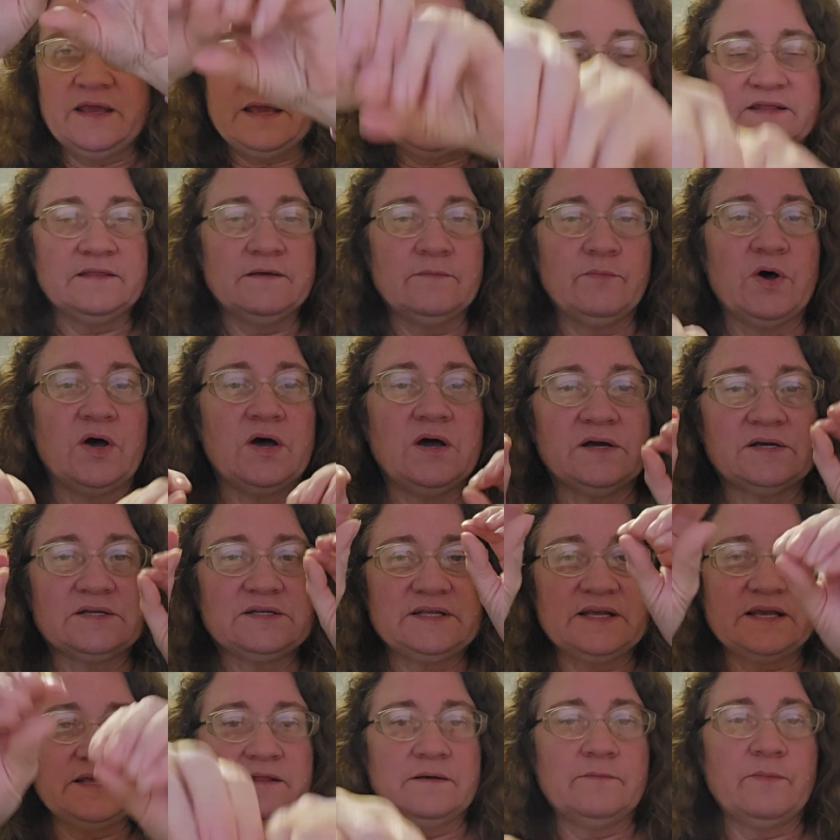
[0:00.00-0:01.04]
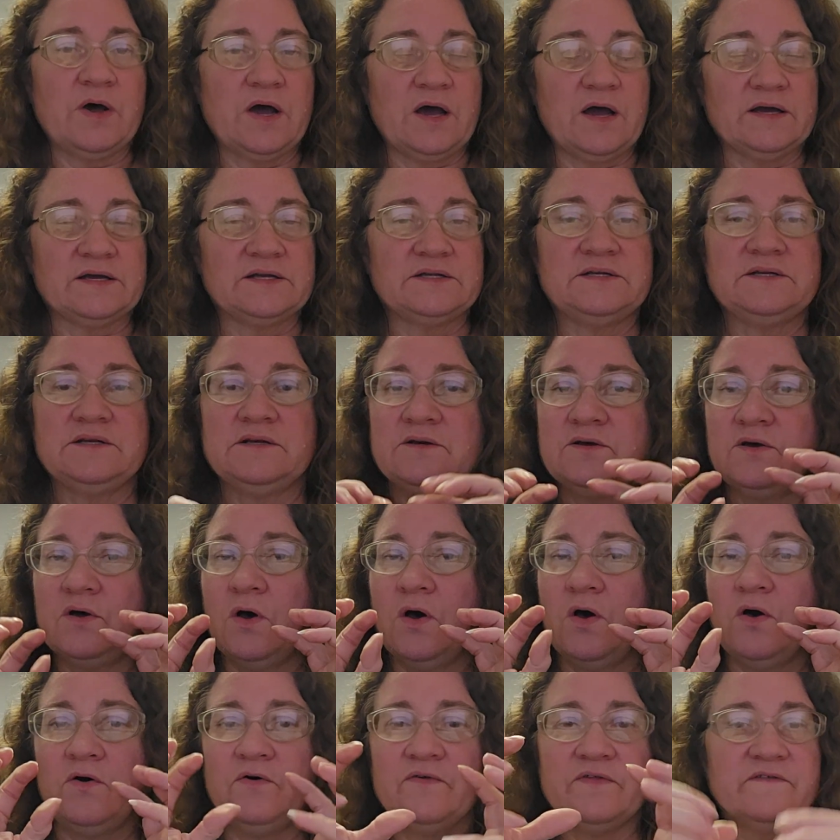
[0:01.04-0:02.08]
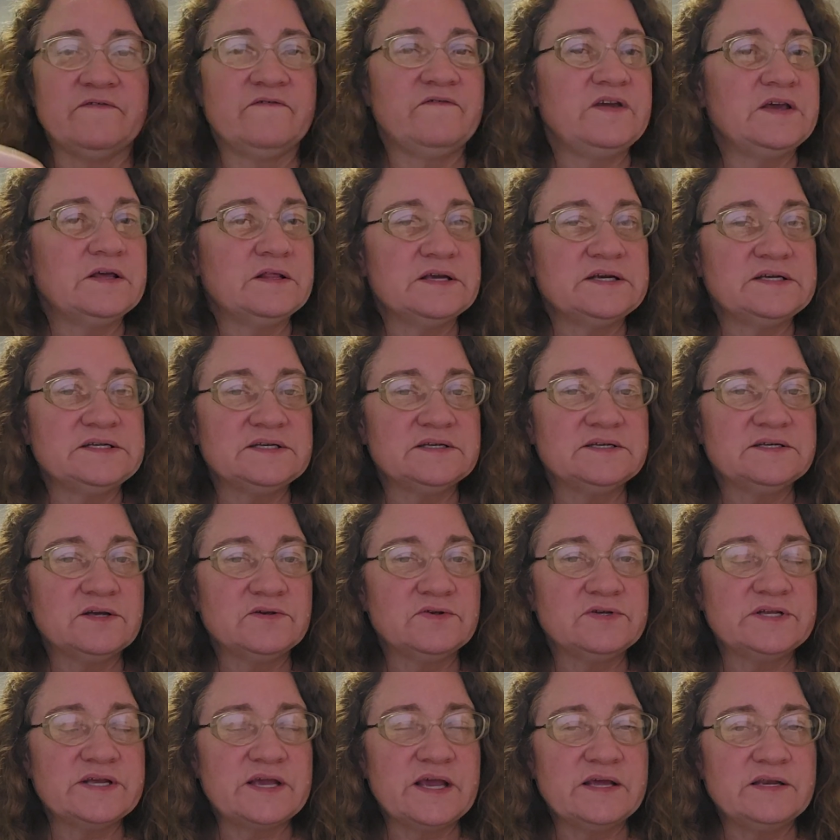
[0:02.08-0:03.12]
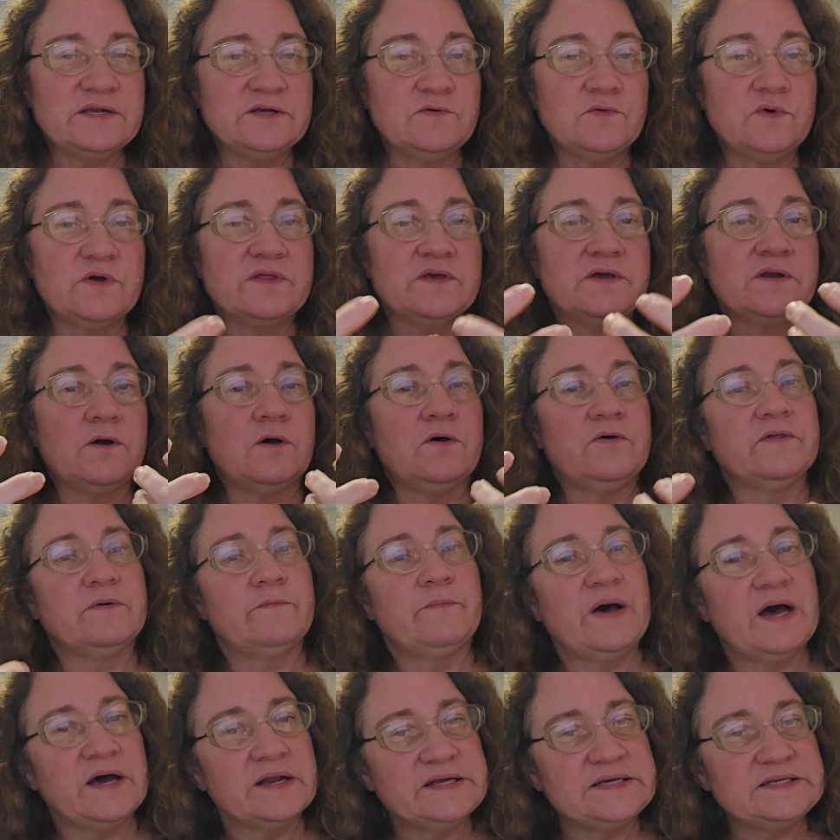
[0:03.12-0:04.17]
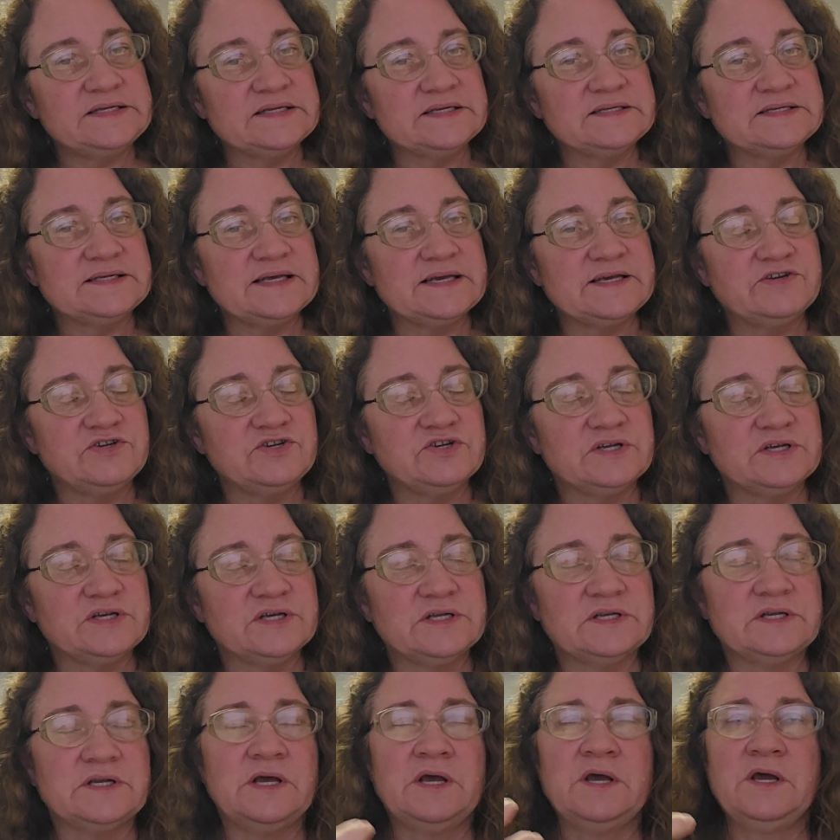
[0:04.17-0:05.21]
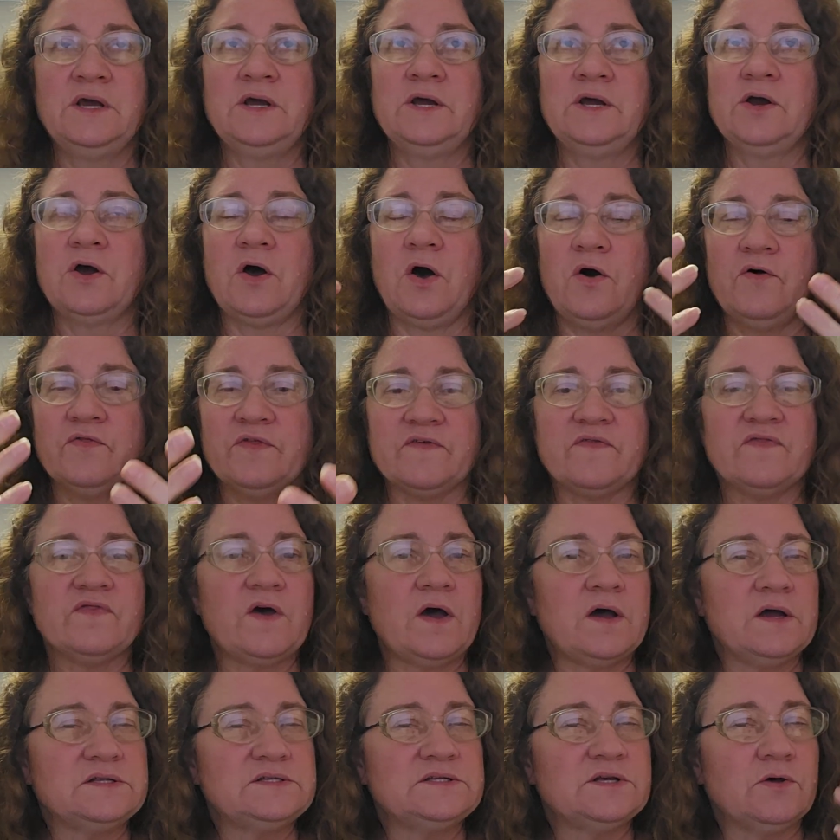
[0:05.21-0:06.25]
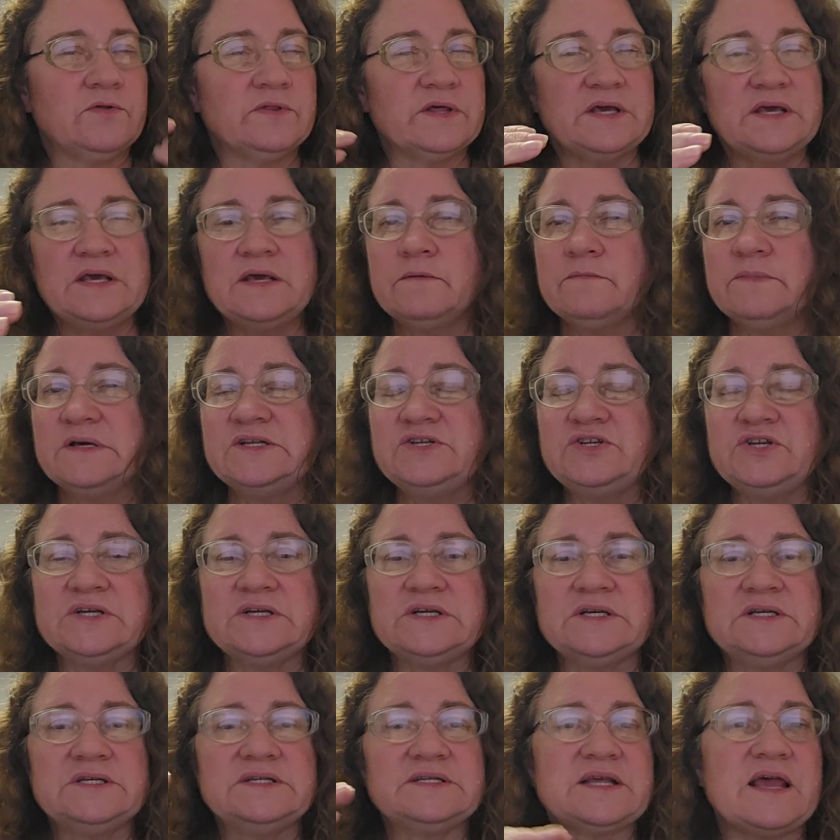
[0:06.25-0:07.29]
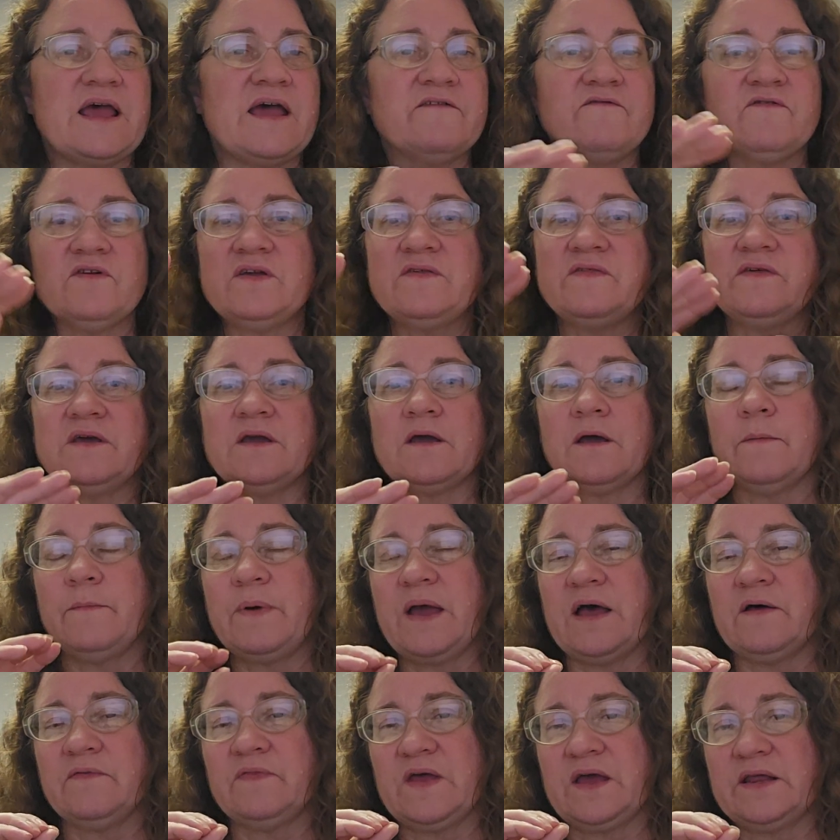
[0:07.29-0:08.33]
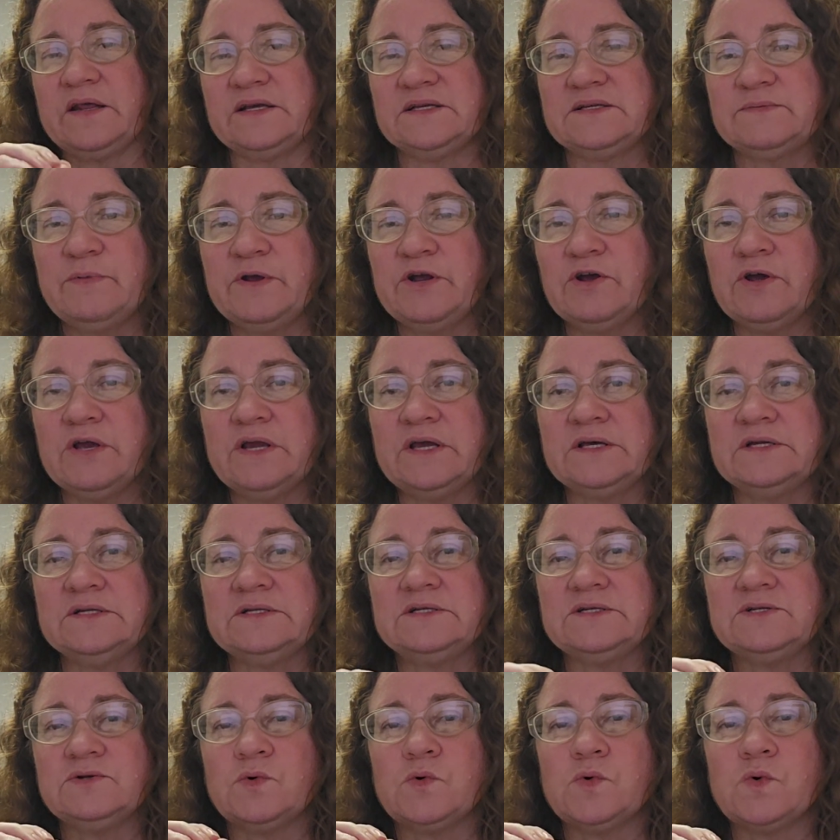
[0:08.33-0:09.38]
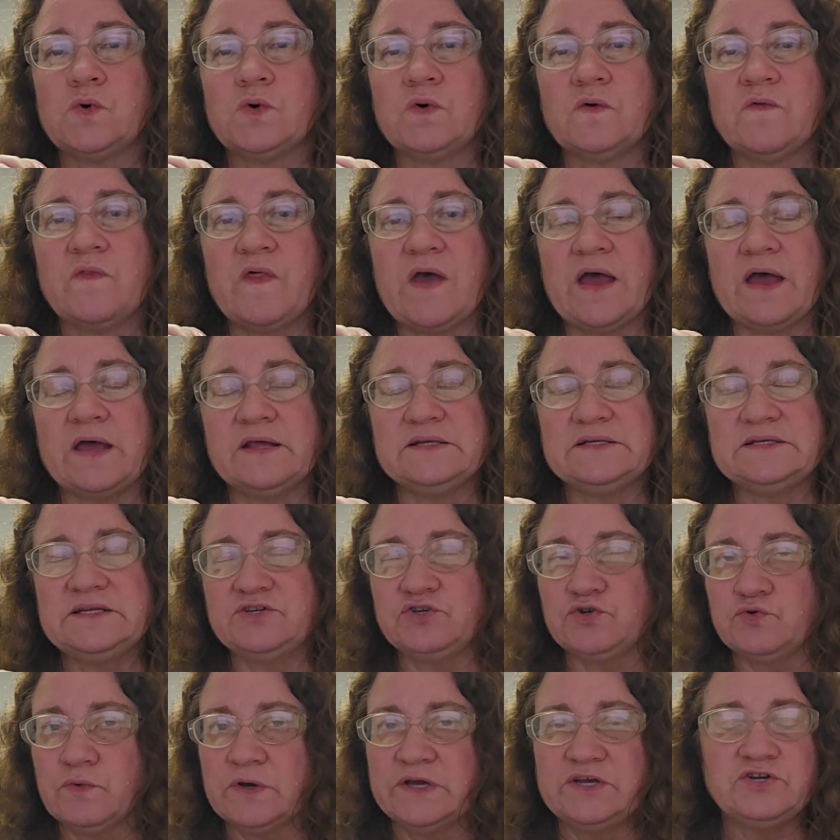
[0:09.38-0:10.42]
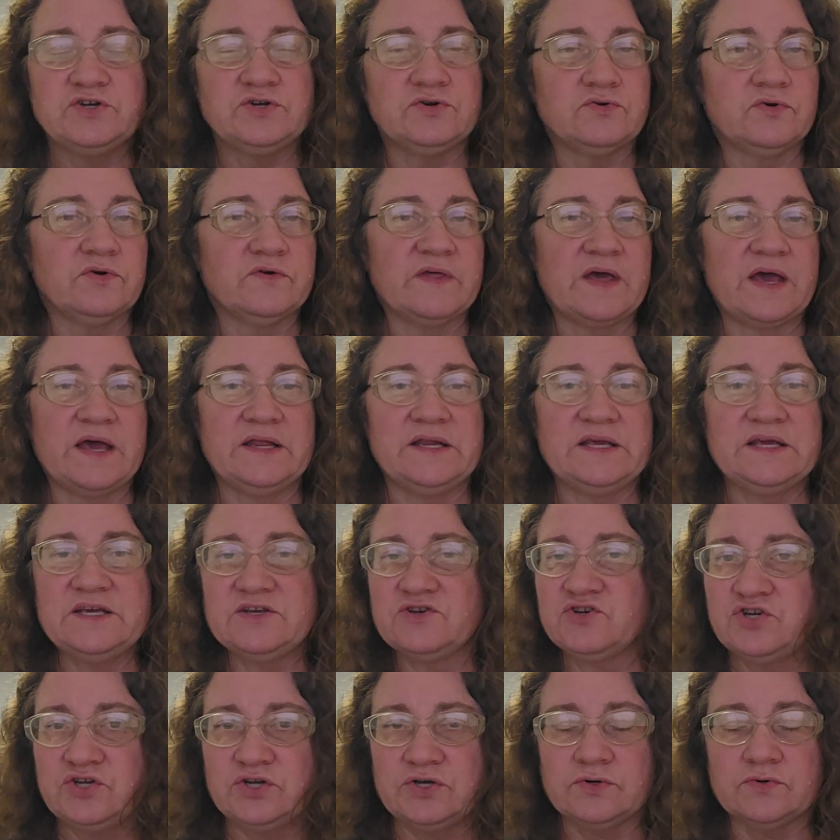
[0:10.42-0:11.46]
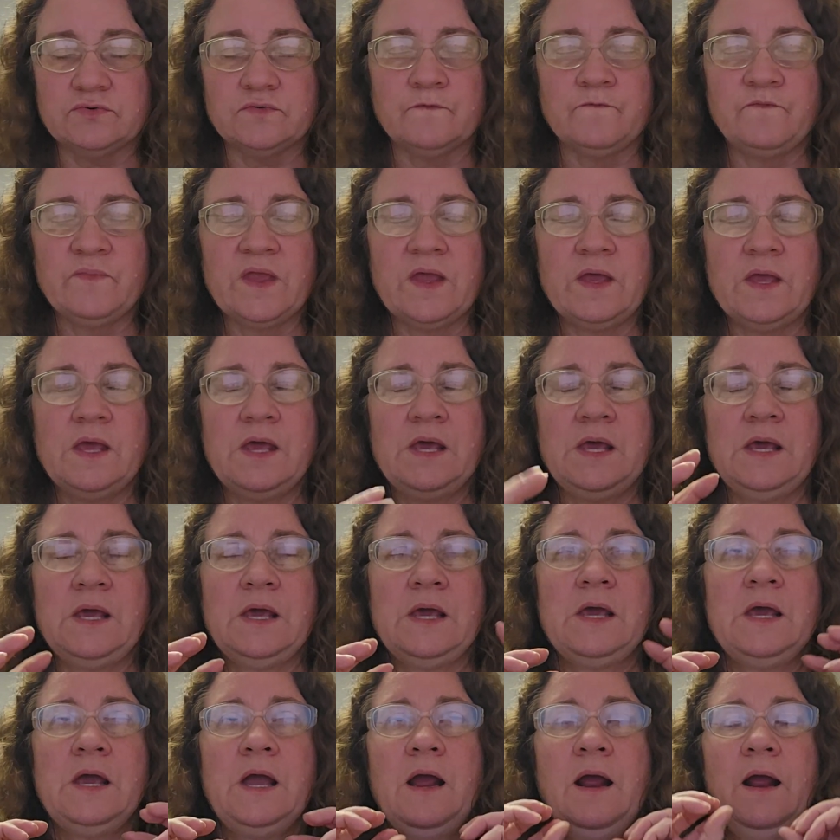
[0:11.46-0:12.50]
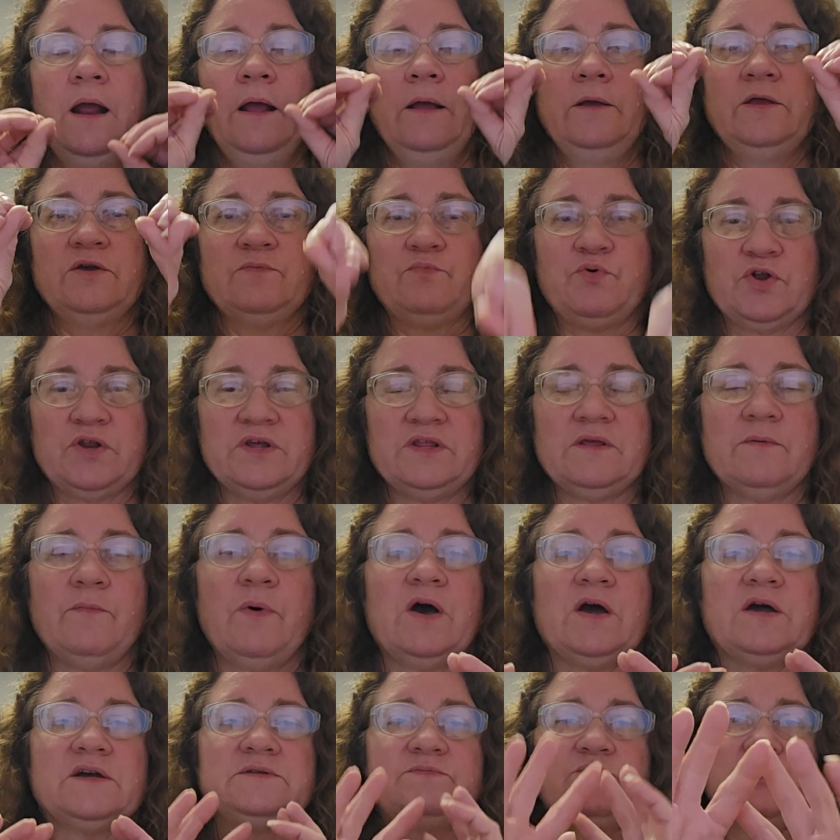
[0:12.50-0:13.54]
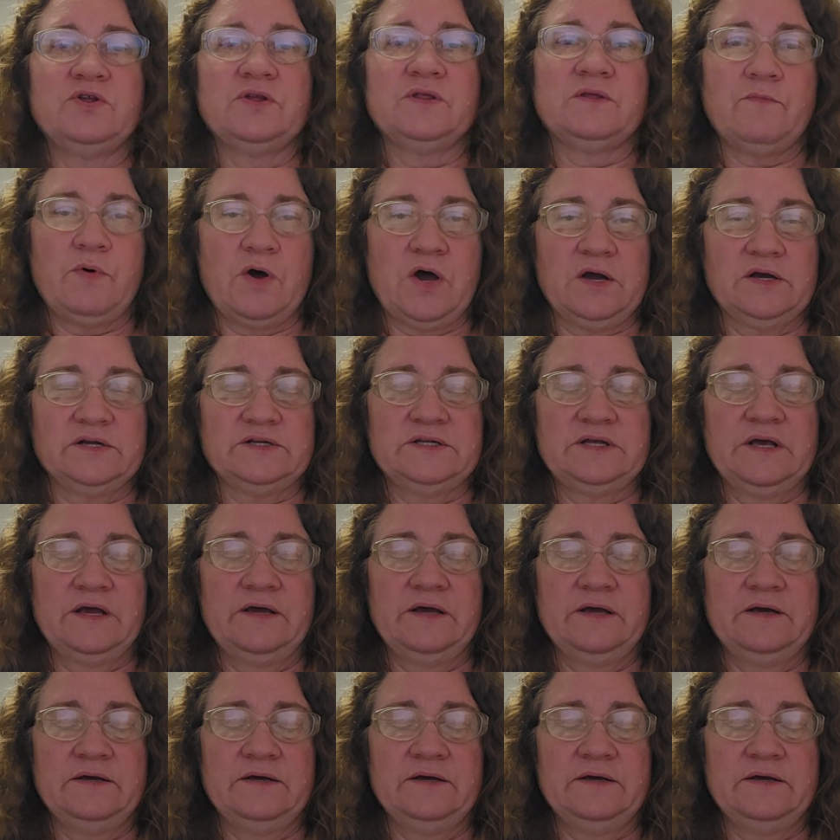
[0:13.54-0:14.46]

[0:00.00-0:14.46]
In the box, in the box. All the feelings associated with it, all the body sensation, all the thoughts, all the images, everything about that experience or that situation or that issue. You put it in the box, put it in the box.